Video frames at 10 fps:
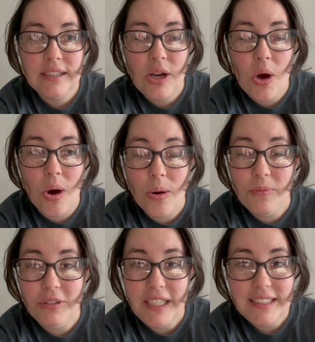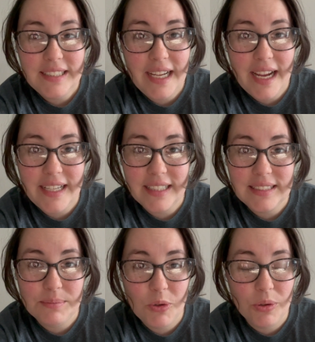hopefully today I get
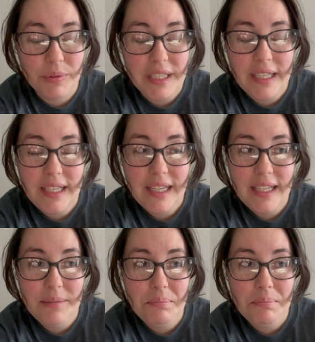some more reading in,